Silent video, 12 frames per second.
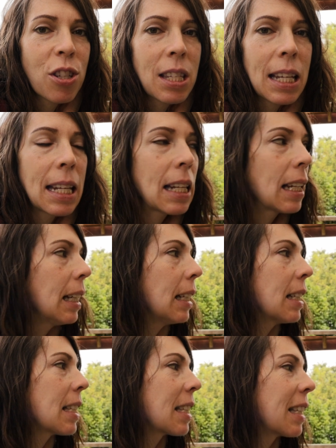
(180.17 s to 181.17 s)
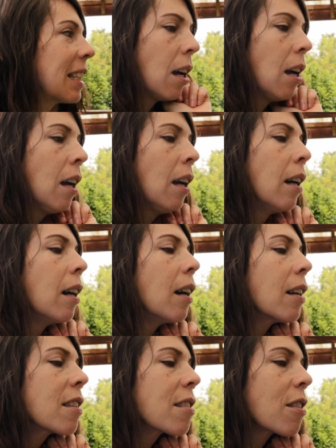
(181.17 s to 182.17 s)
seedlings.
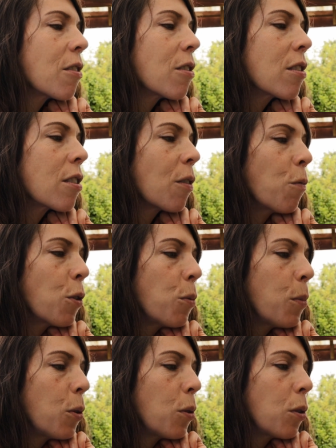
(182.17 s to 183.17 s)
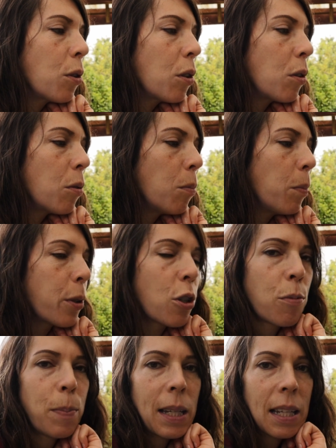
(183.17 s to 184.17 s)
I'd sowed a few more
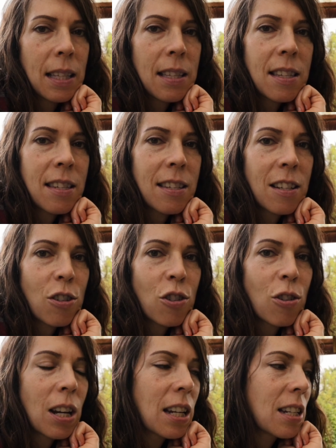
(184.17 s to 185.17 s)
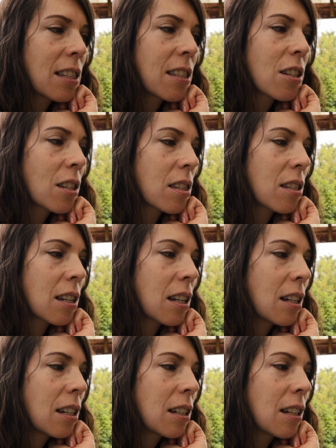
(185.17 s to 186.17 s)
bush beans in trays, just
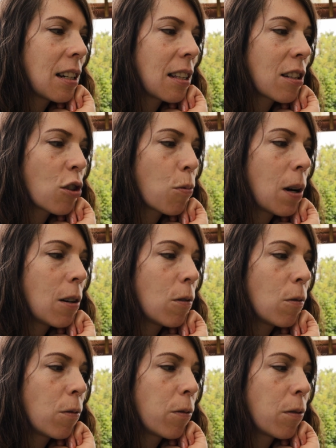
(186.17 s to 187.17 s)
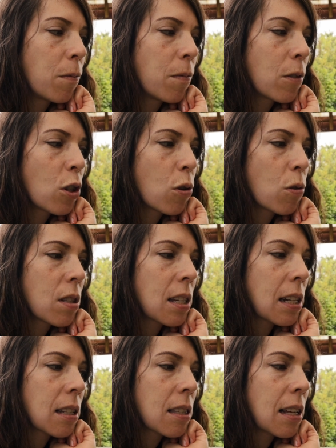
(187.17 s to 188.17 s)
another 12, 2
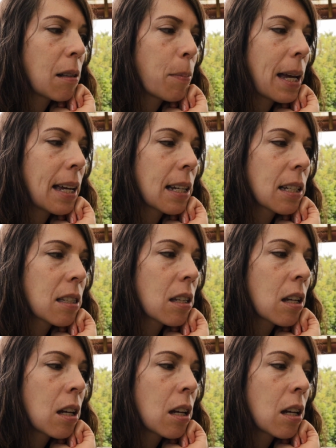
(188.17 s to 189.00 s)
6-cell packs,